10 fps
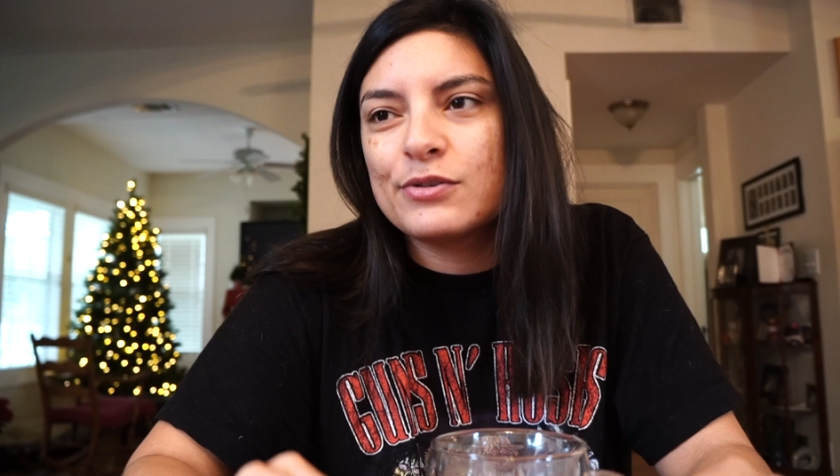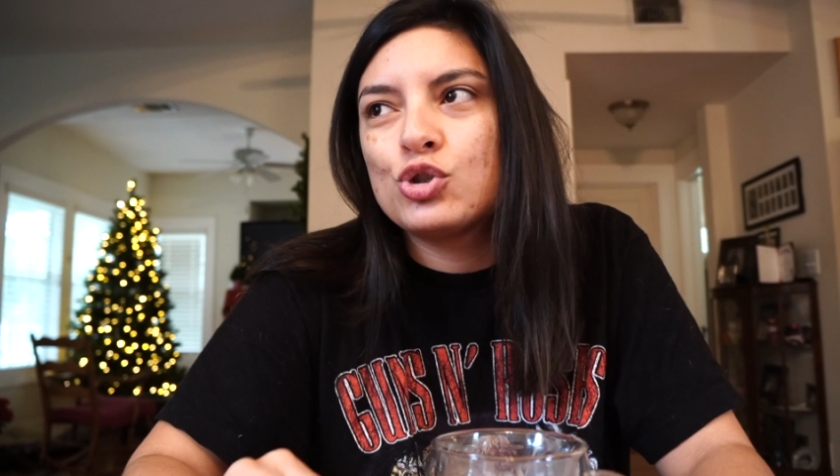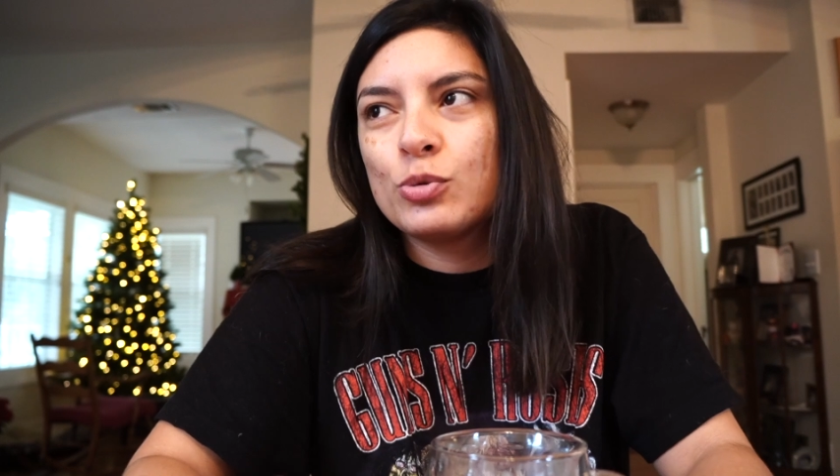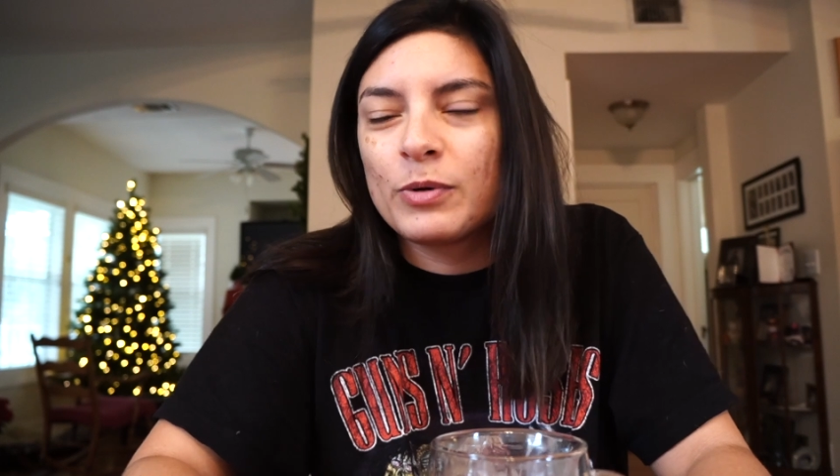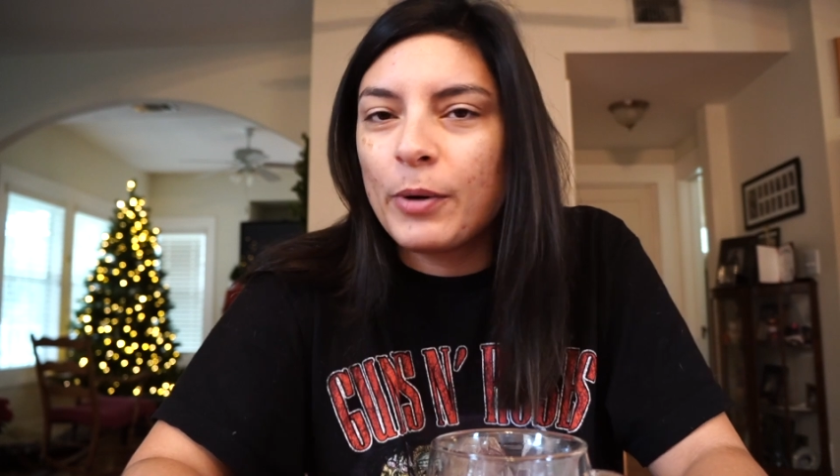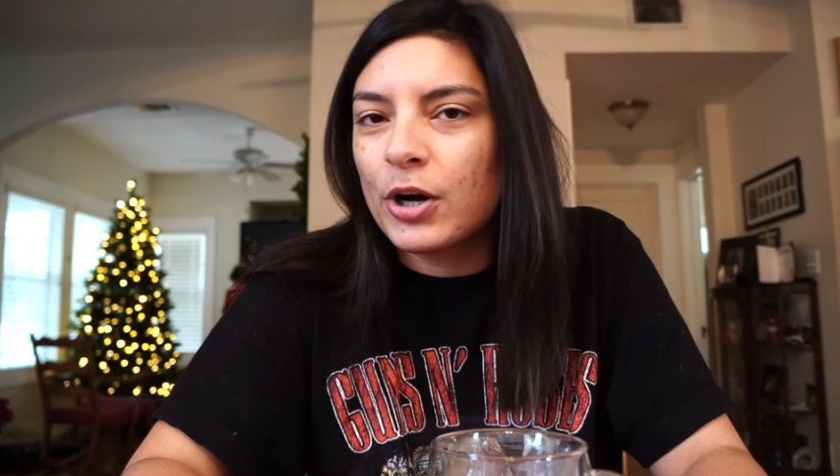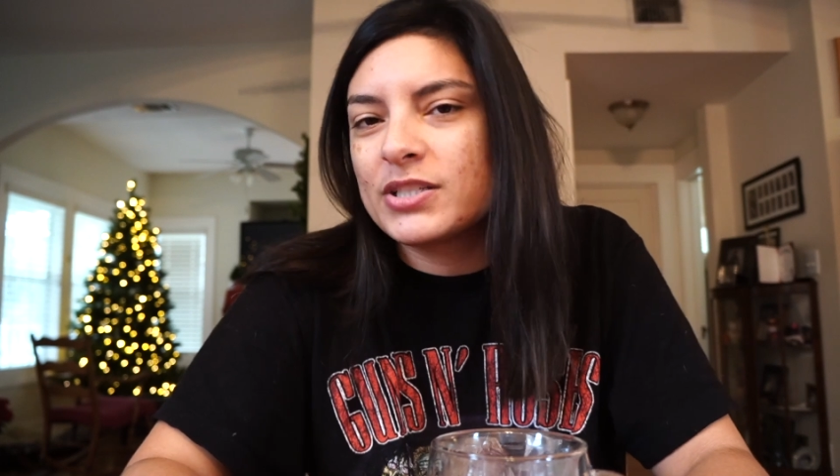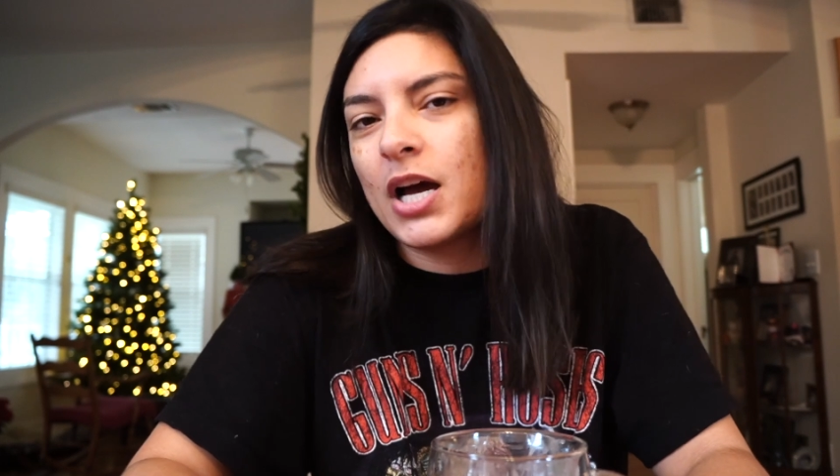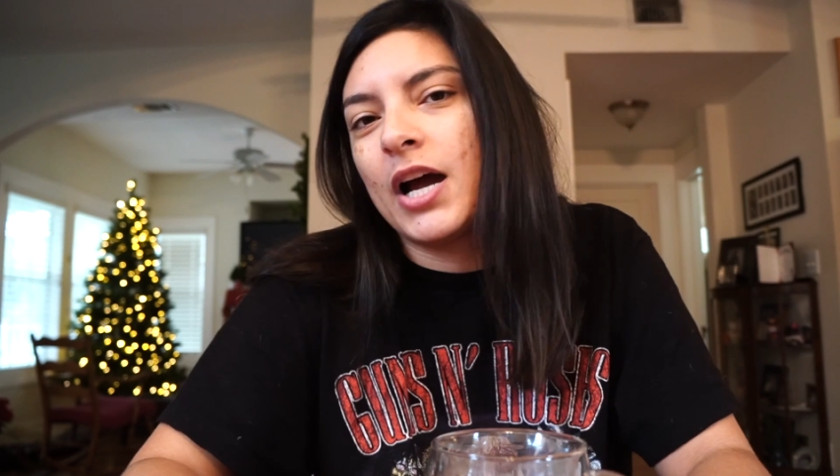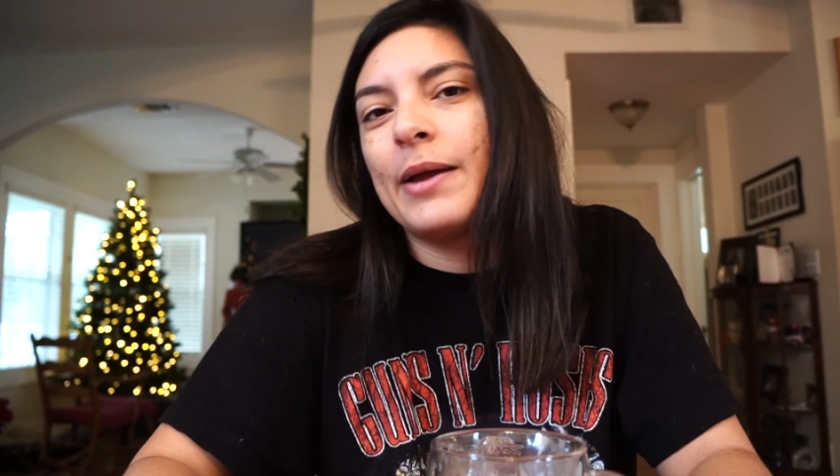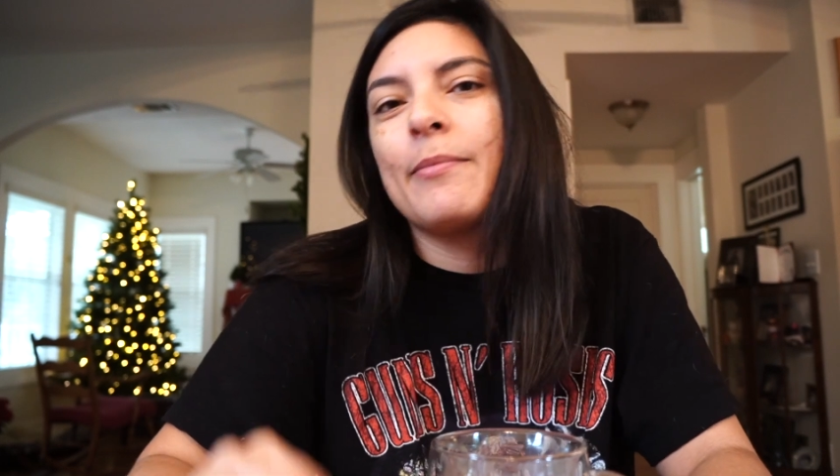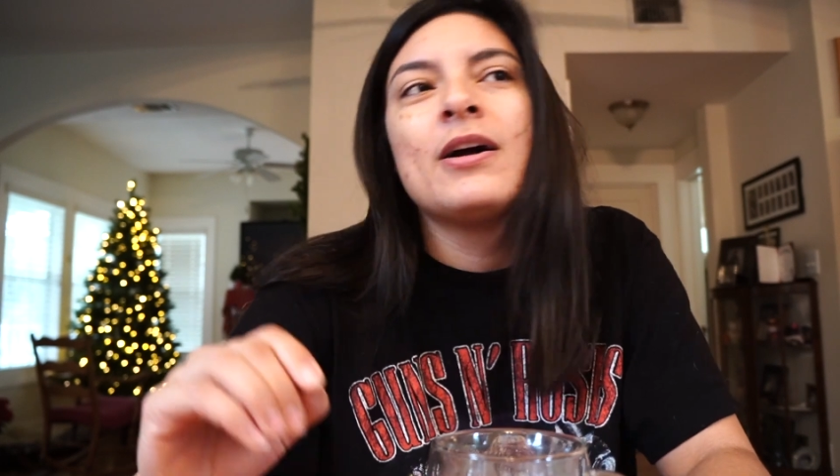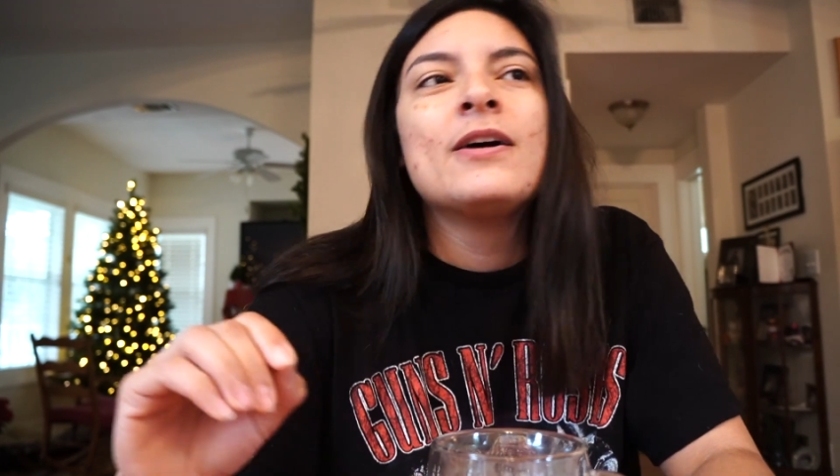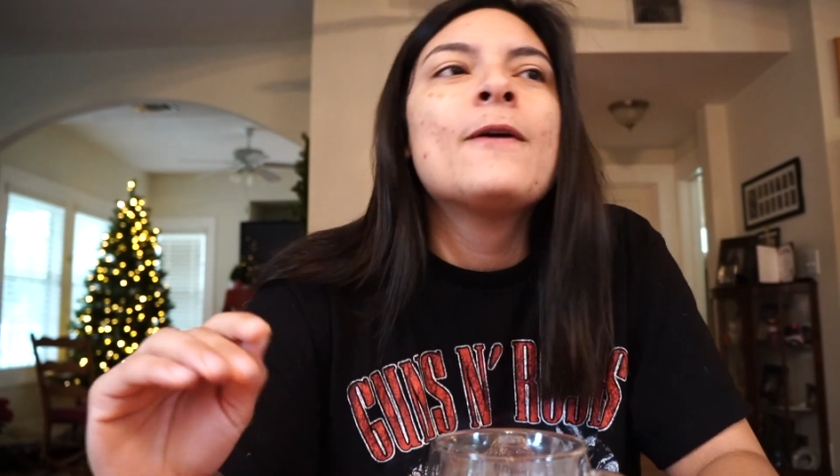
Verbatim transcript: I was super part time.